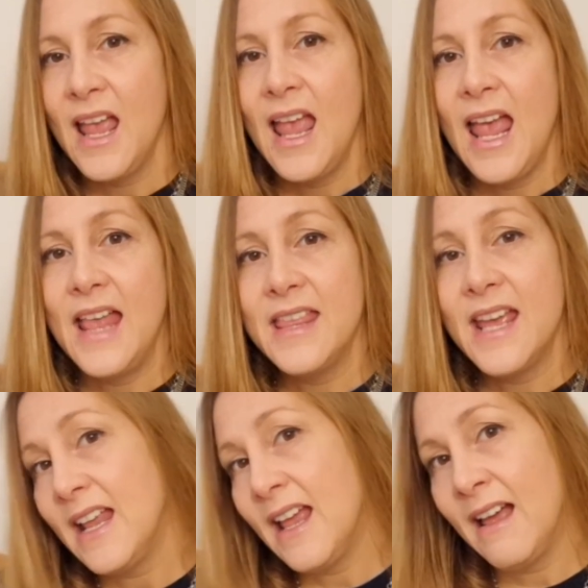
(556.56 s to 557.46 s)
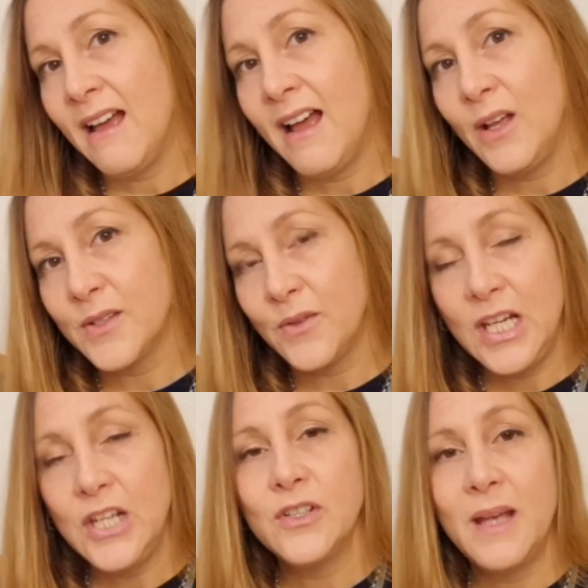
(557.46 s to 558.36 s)
And then I also
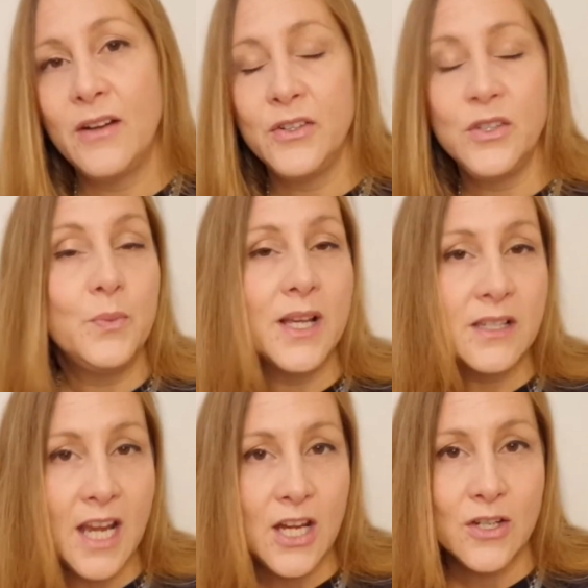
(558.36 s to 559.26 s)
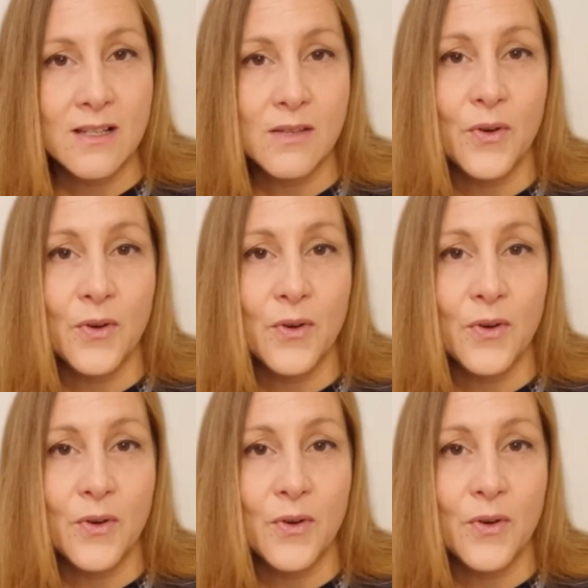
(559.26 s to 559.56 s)
teach them how to do presentations